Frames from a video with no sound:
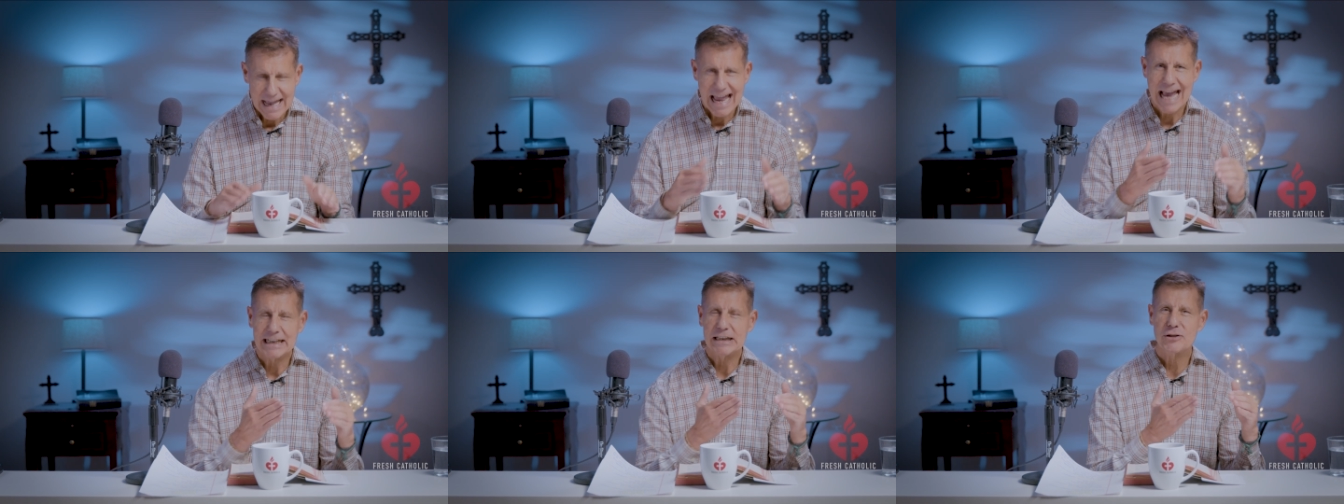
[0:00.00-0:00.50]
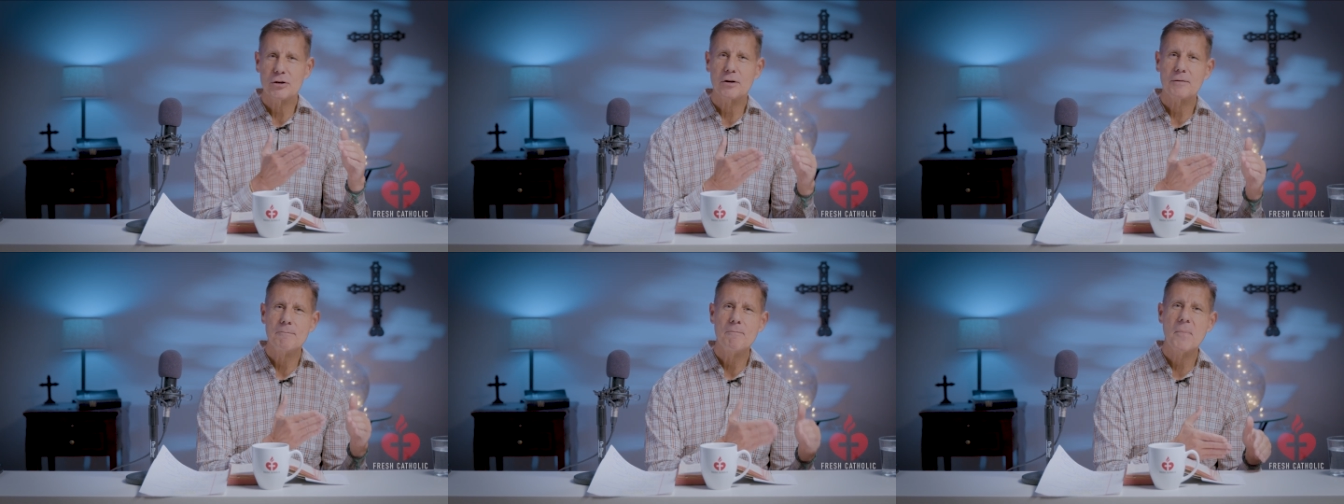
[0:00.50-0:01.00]
and he
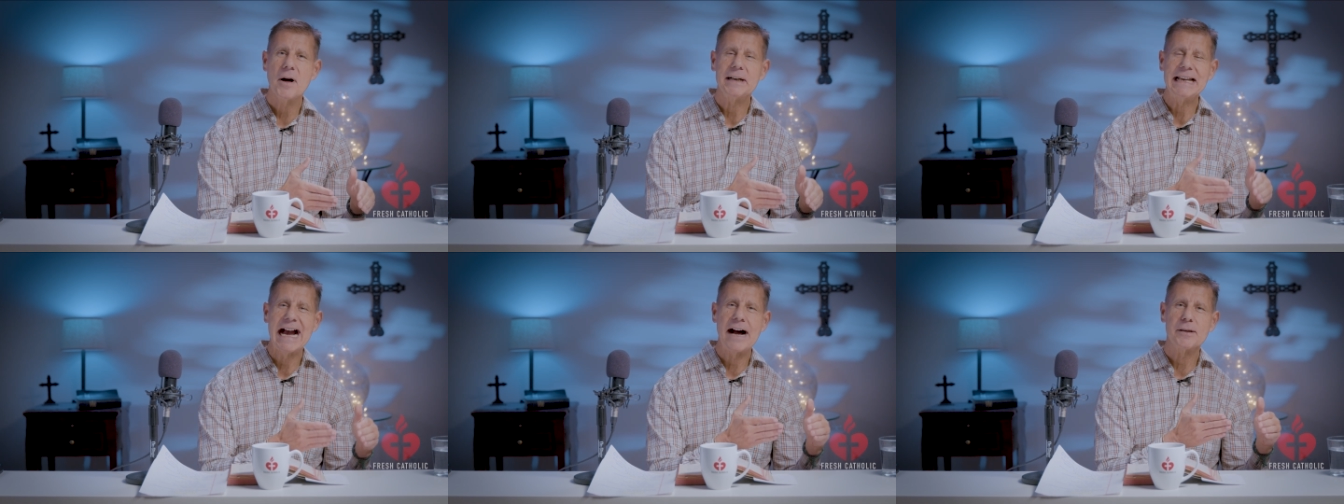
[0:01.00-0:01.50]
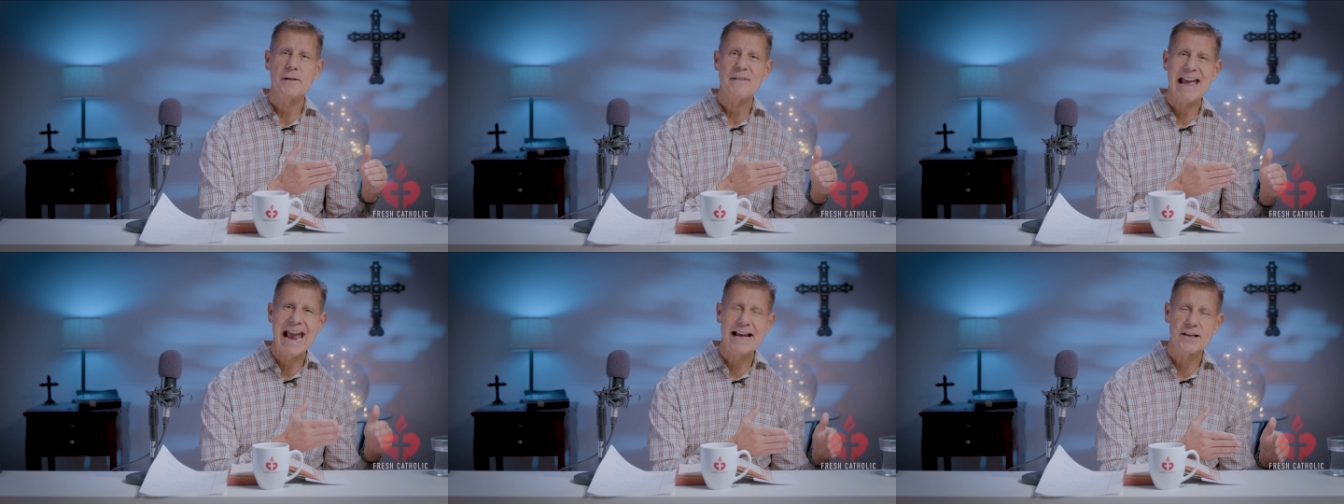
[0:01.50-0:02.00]
took money out of
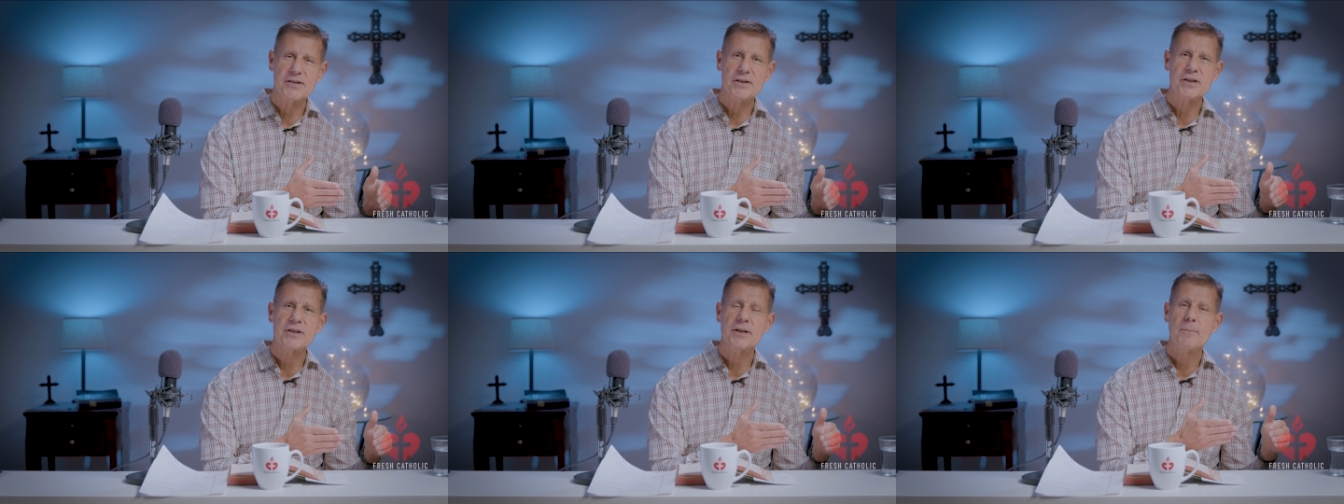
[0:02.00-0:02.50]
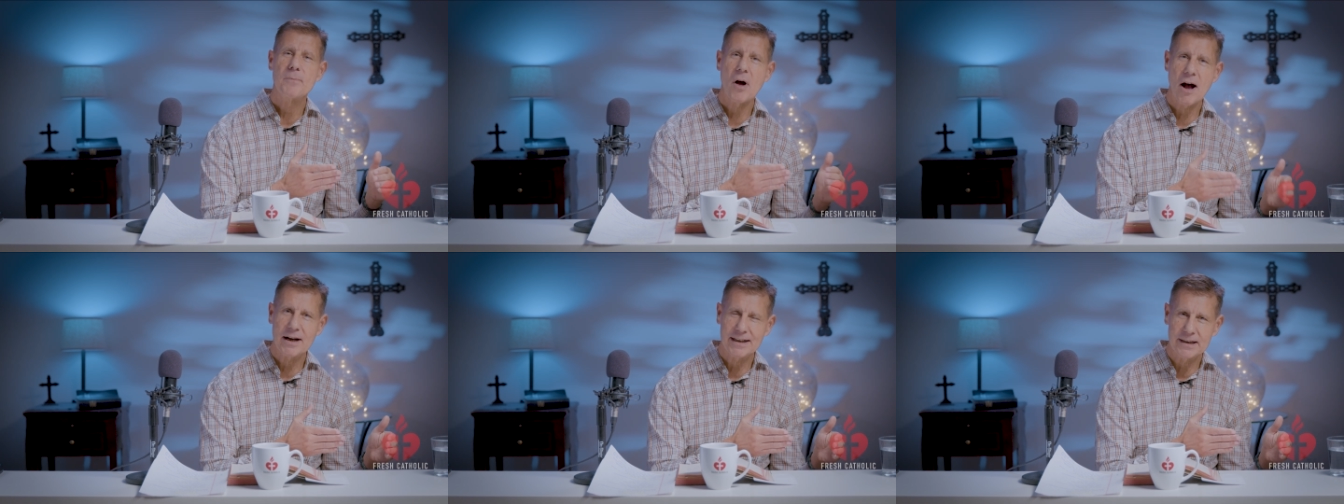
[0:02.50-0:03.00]
Annas'
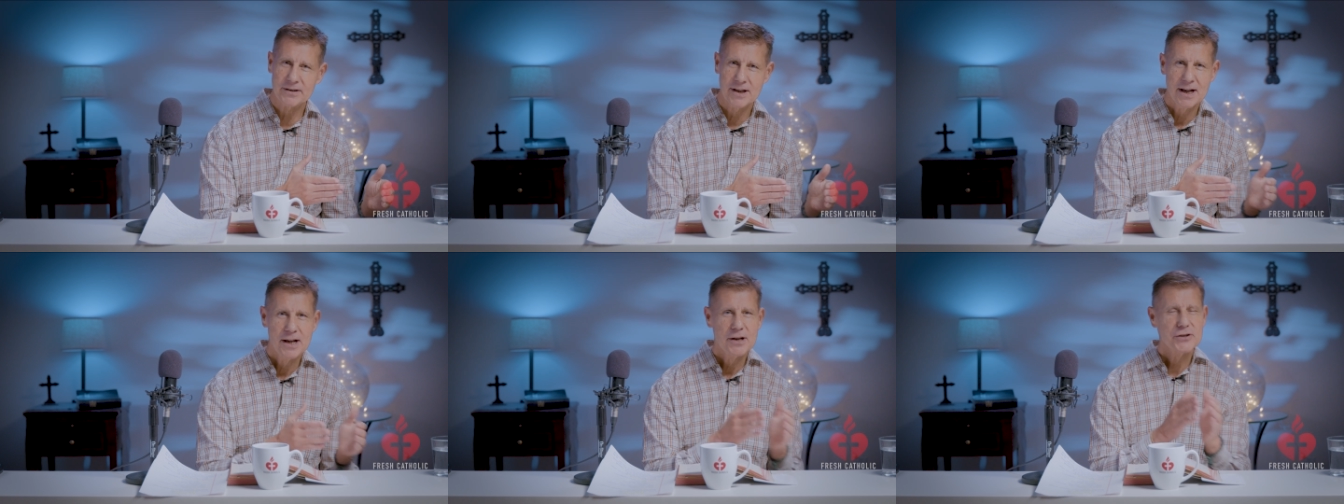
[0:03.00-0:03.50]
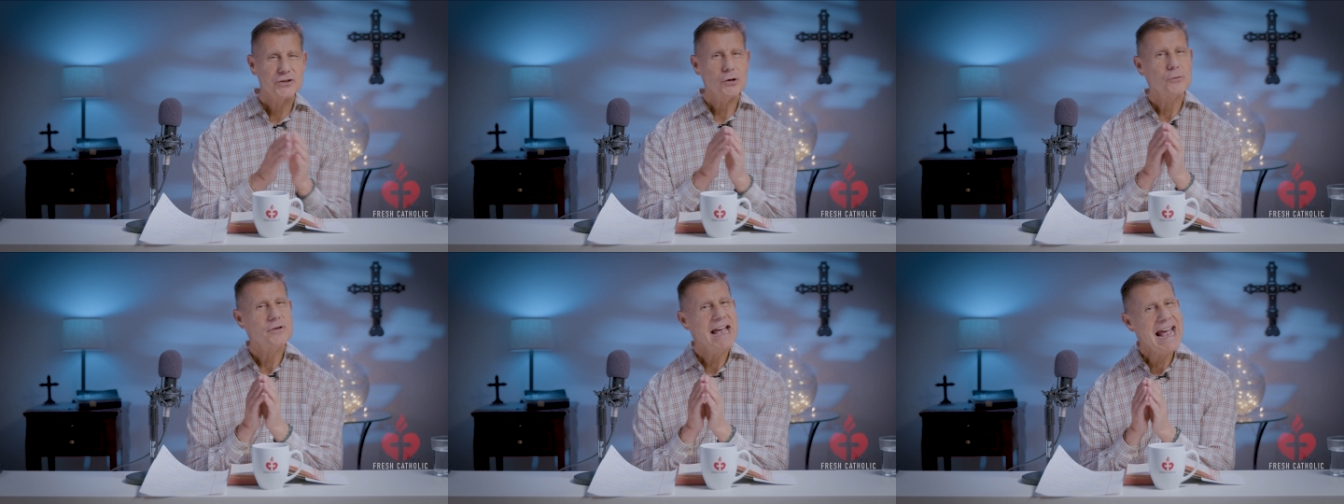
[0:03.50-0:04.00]
pocket.
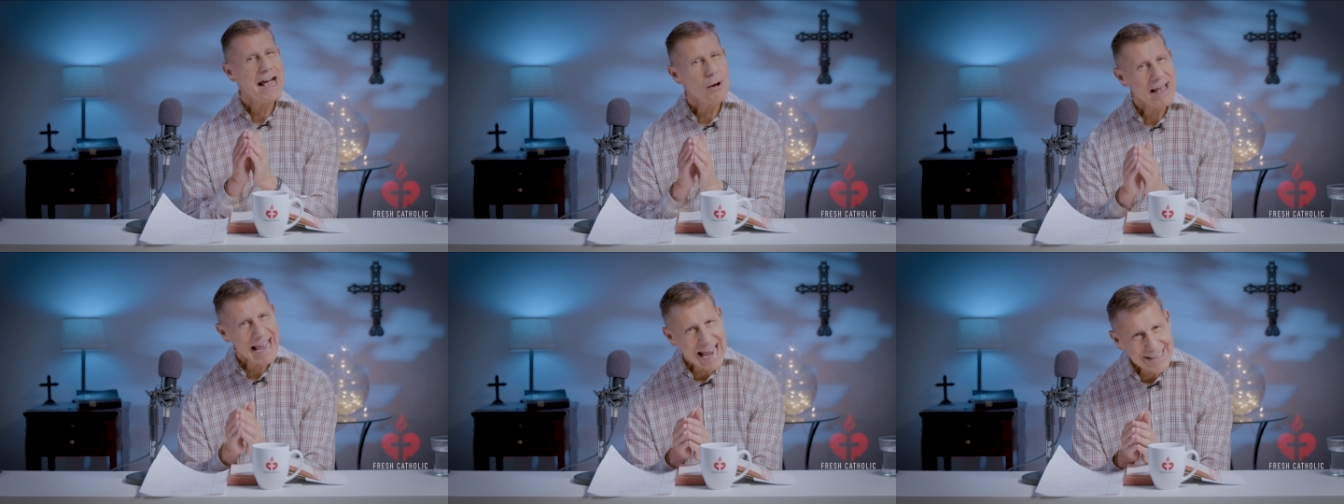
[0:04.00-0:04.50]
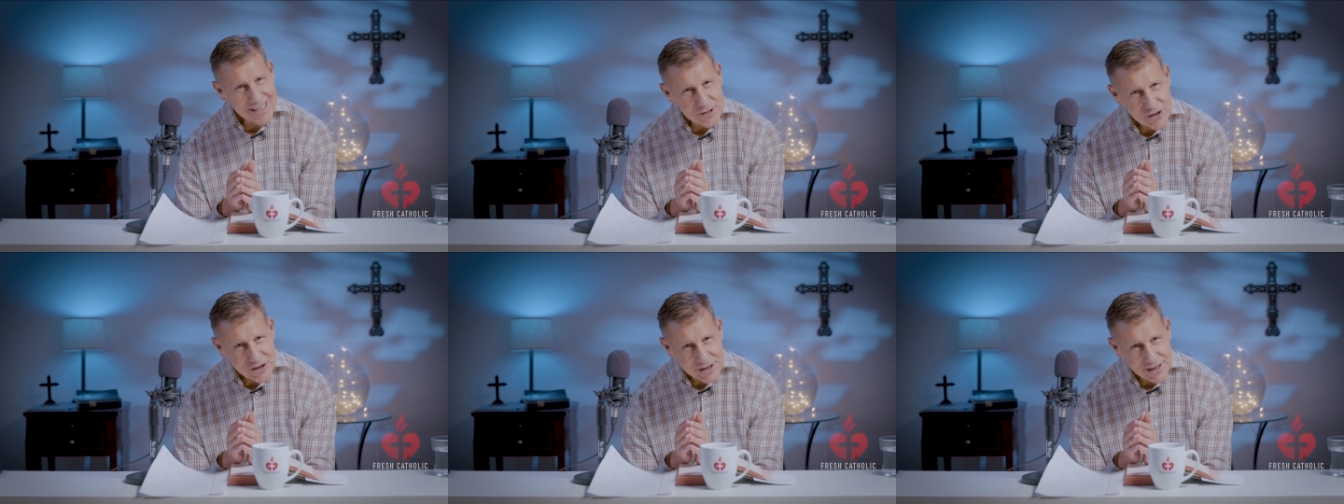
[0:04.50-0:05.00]
So now
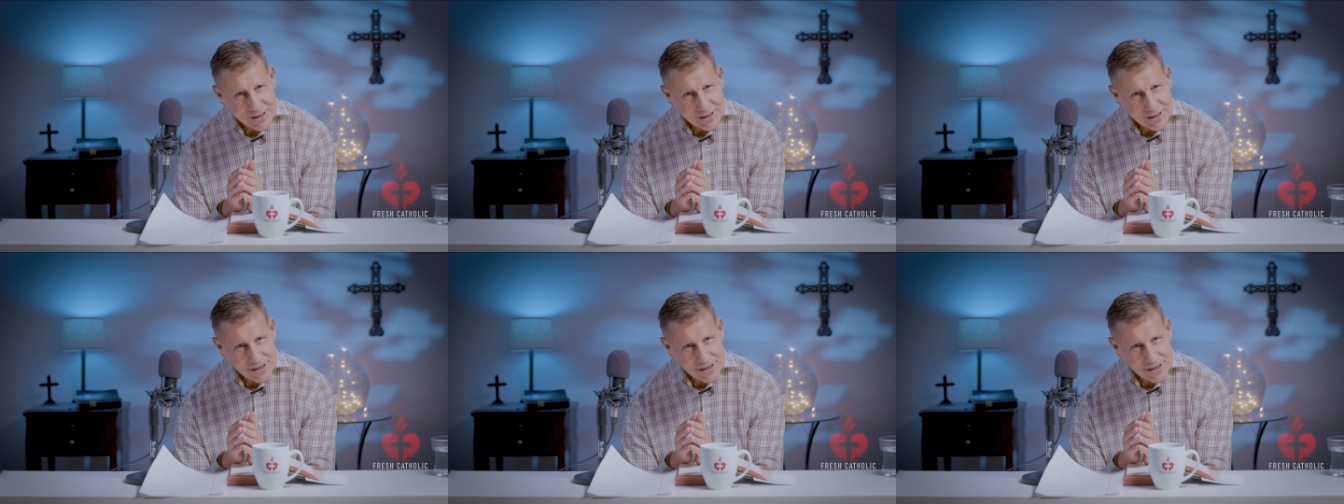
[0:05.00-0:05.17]
Annas